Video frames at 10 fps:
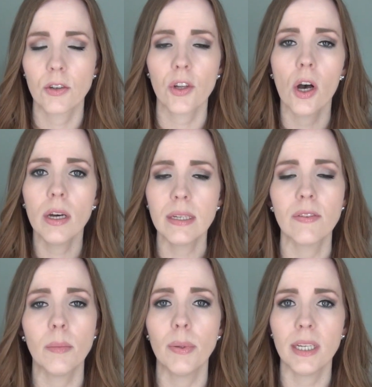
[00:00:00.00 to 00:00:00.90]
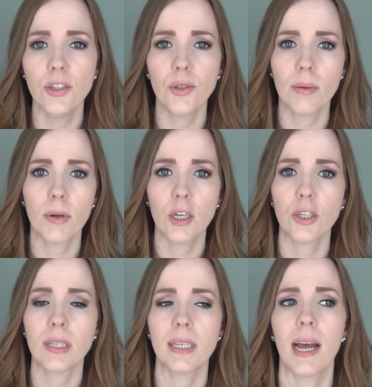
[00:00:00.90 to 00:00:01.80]
There's all different blends you can
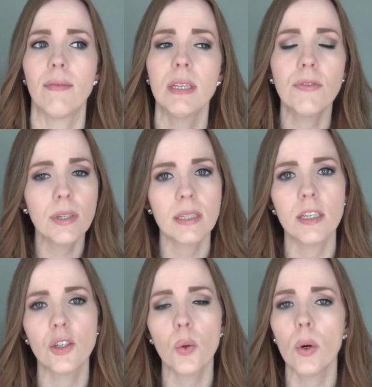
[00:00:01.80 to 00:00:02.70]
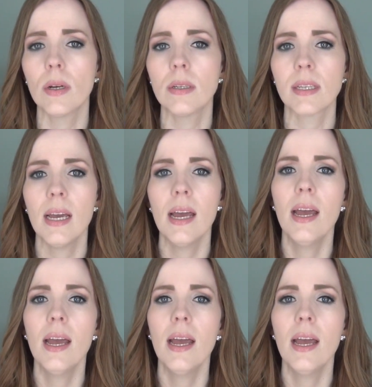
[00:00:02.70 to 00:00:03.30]
purchase that have different essential oils